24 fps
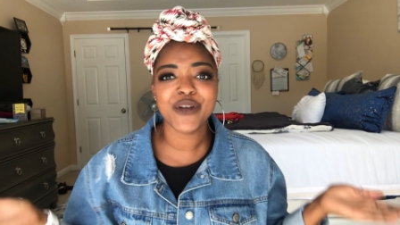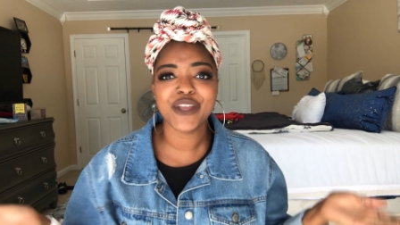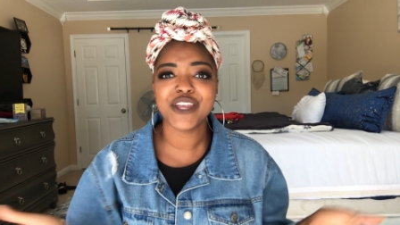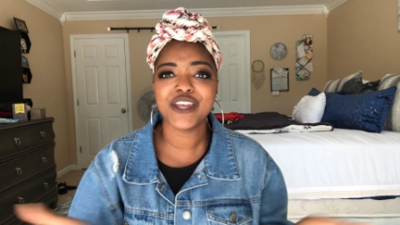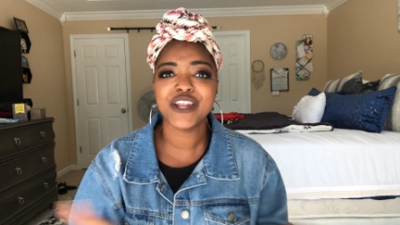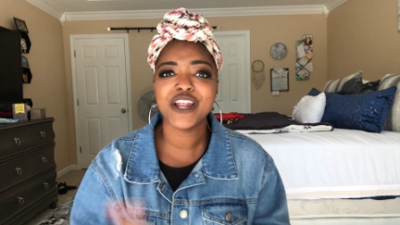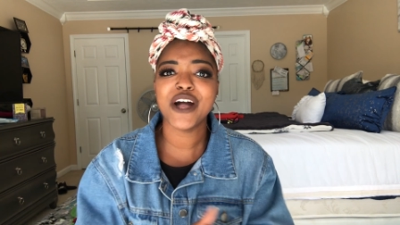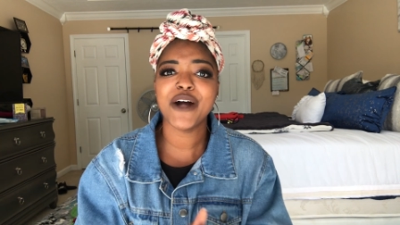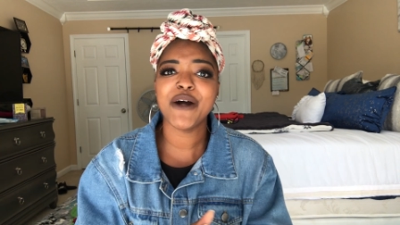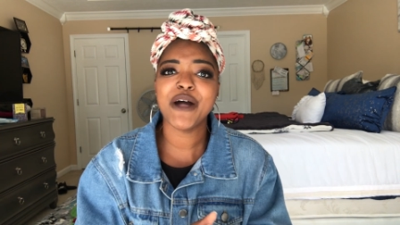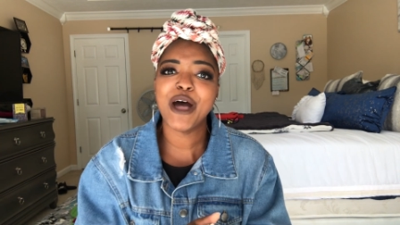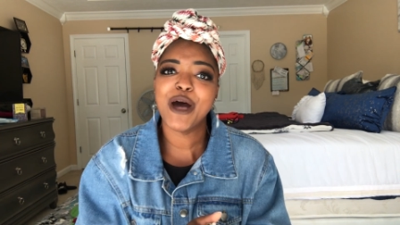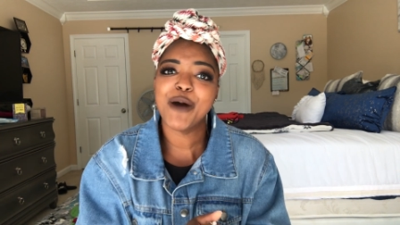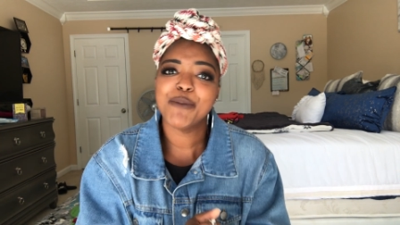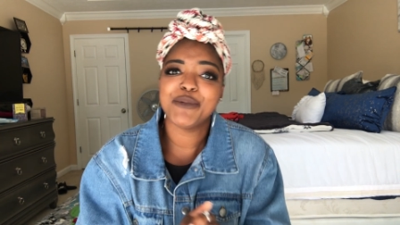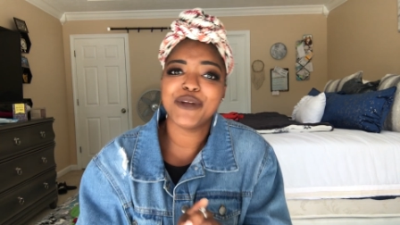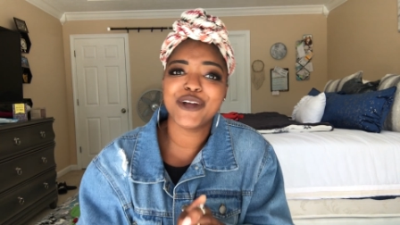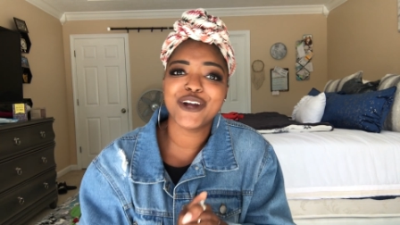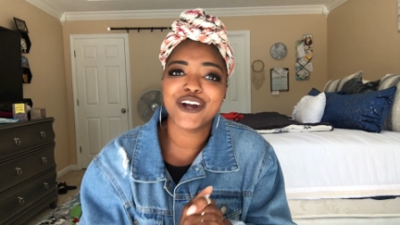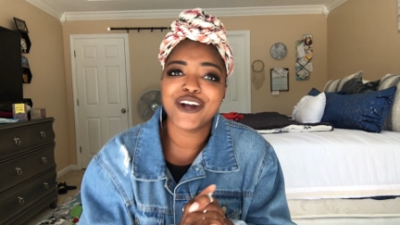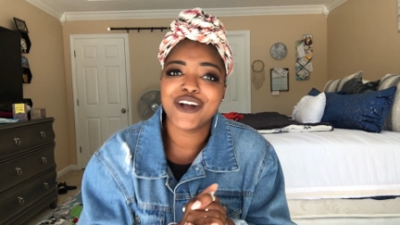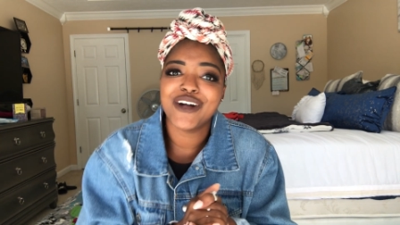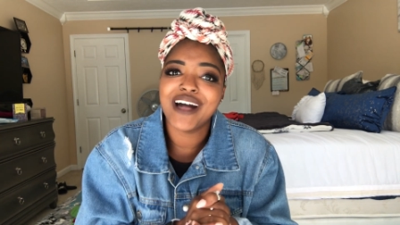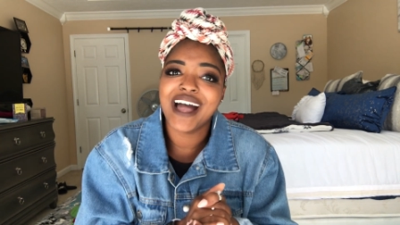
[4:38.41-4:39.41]
You know, help your
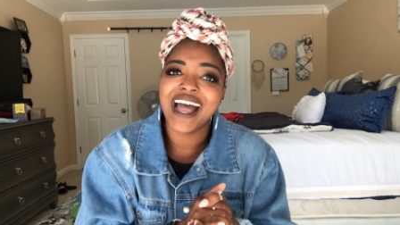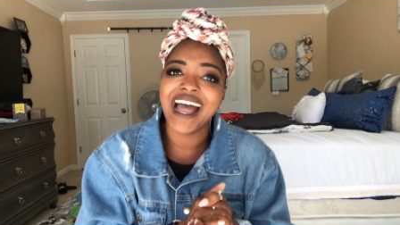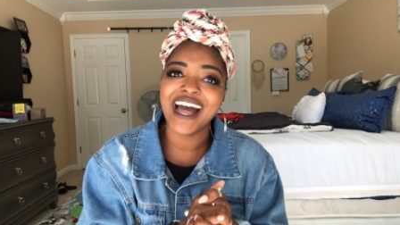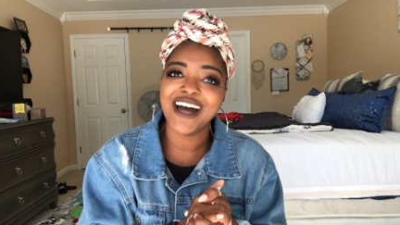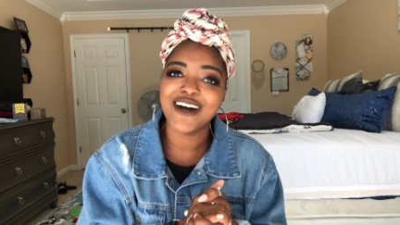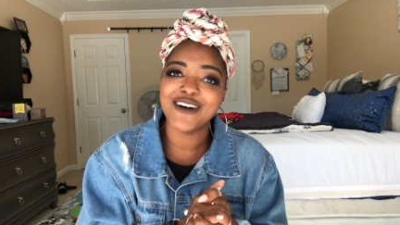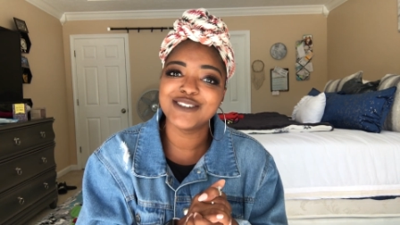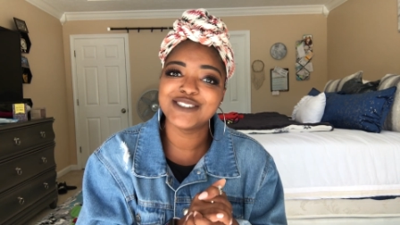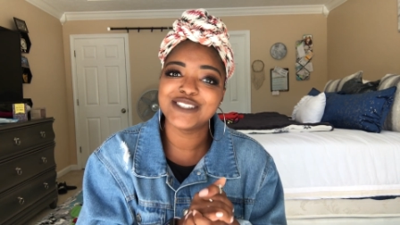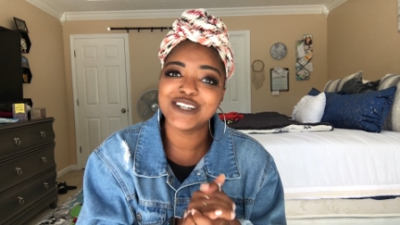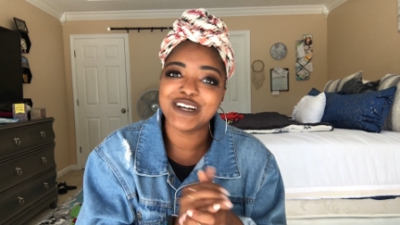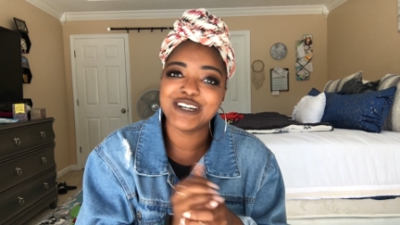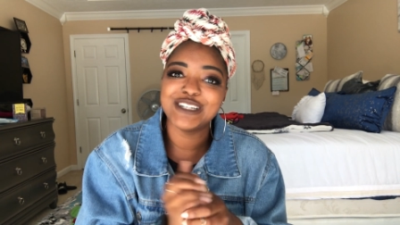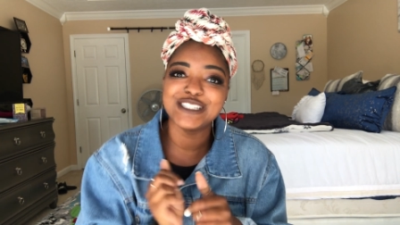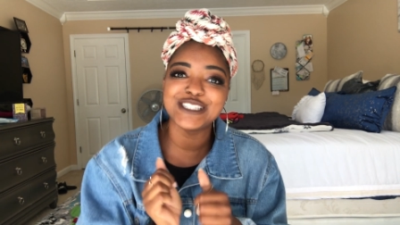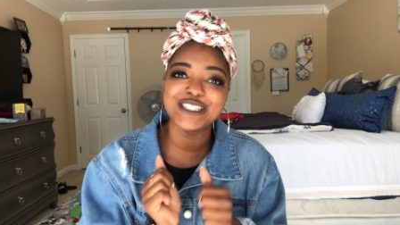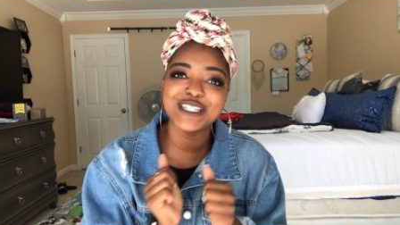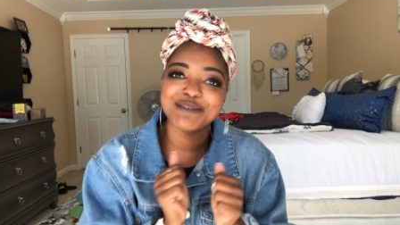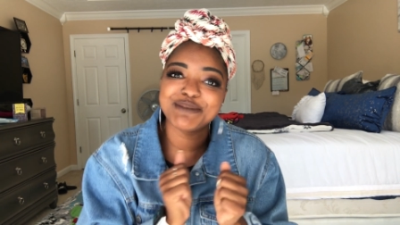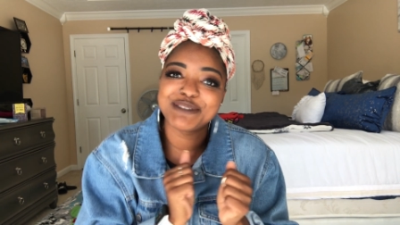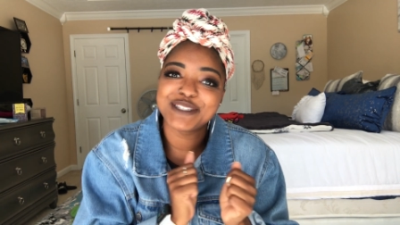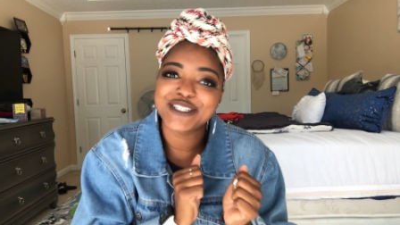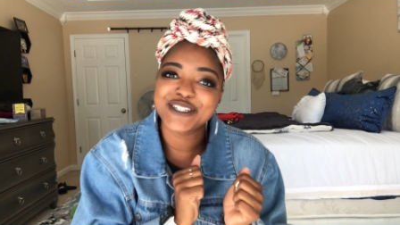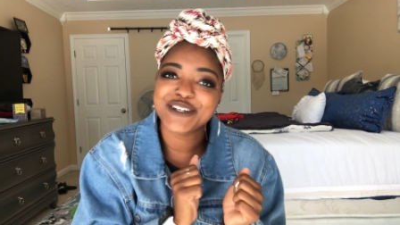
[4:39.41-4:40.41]
girl out on
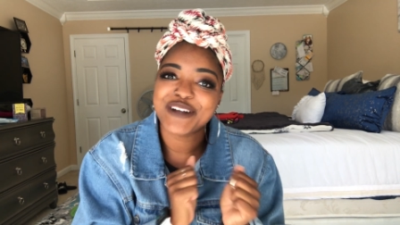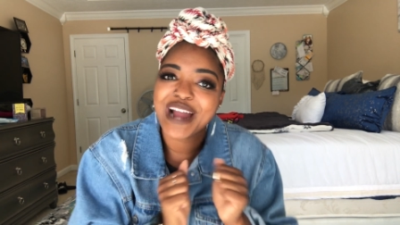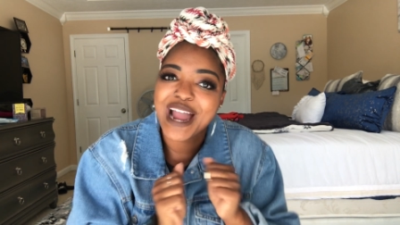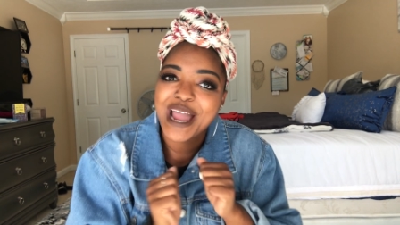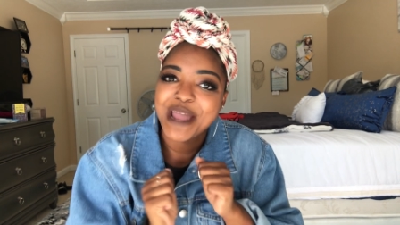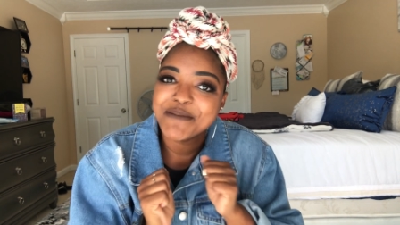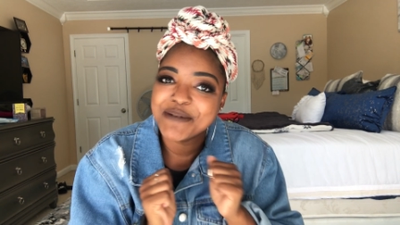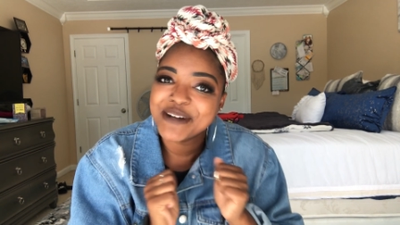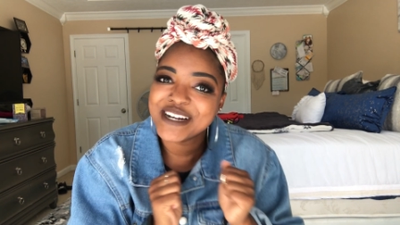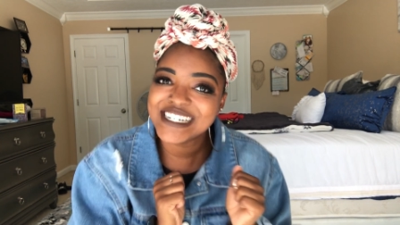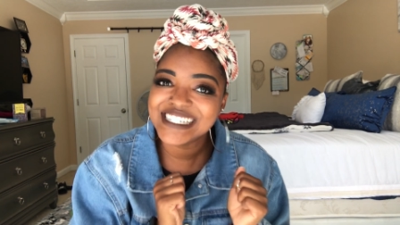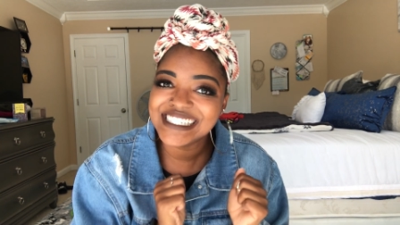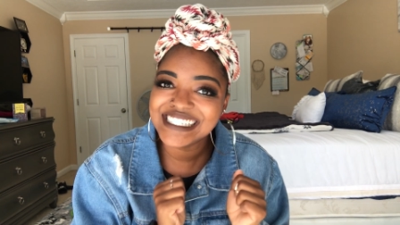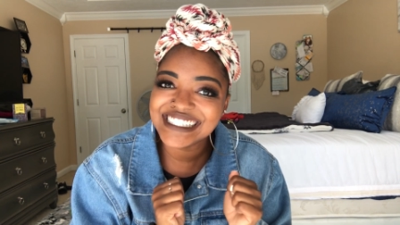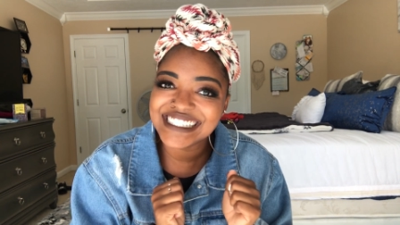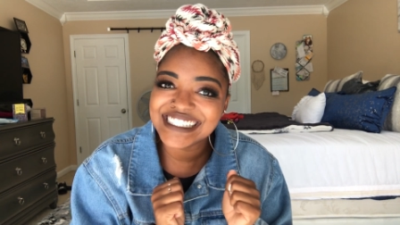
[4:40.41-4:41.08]
subscribers.